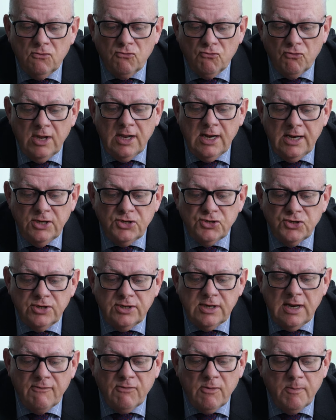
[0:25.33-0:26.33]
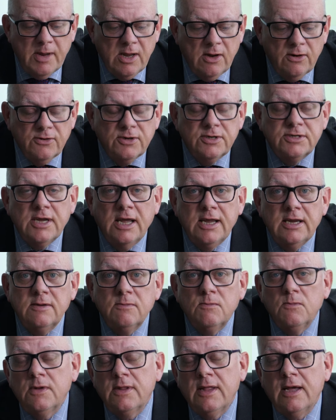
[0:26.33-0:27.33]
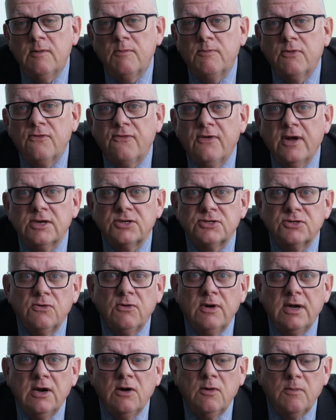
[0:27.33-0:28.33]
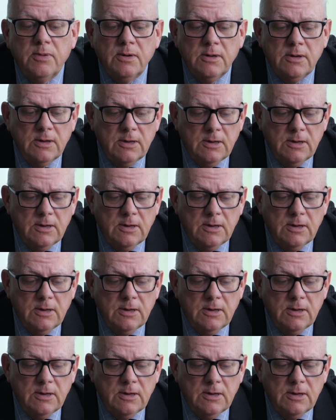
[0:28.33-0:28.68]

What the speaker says: really should never be undertaken without professional help.